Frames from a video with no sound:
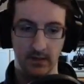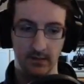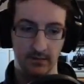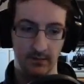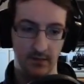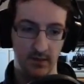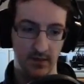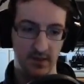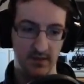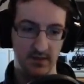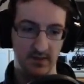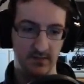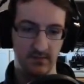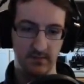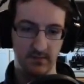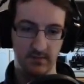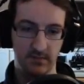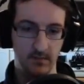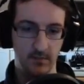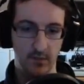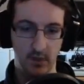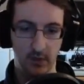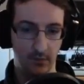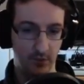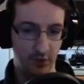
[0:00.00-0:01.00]
There's
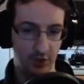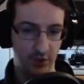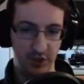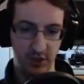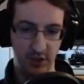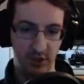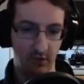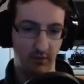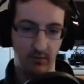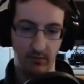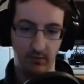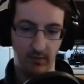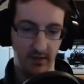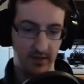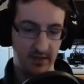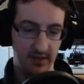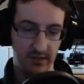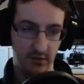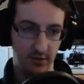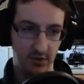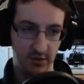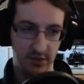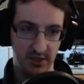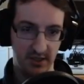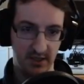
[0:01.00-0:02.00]
not much to it when you do it
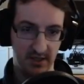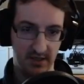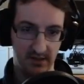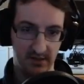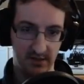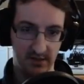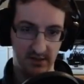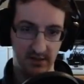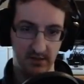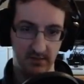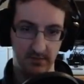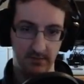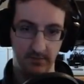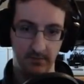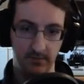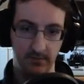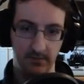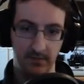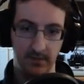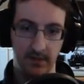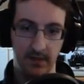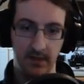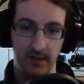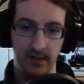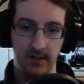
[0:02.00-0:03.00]
uncharged.
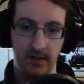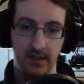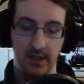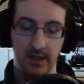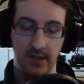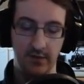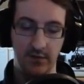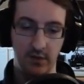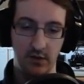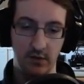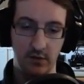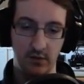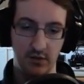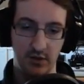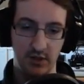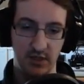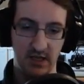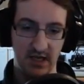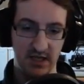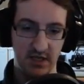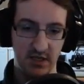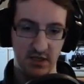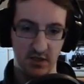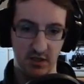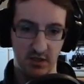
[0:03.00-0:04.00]
If you
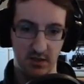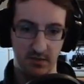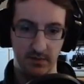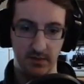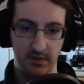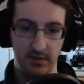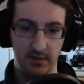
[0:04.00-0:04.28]
charge it up,